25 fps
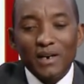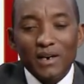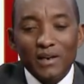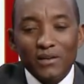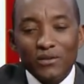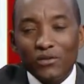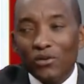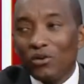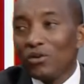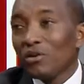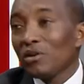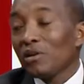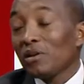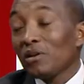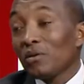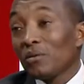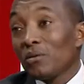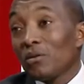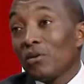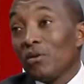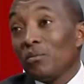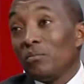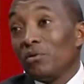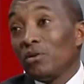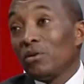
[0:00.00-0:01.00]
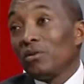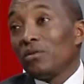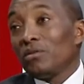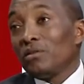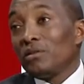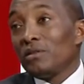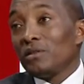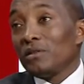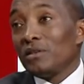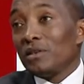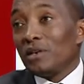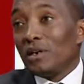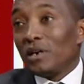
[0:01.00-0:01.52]
growing global
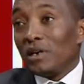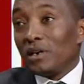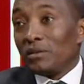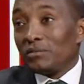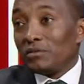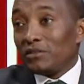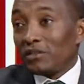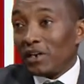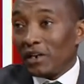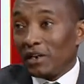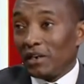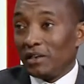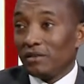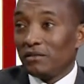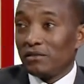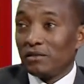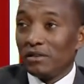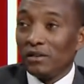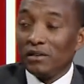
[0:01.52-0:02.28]
challenge.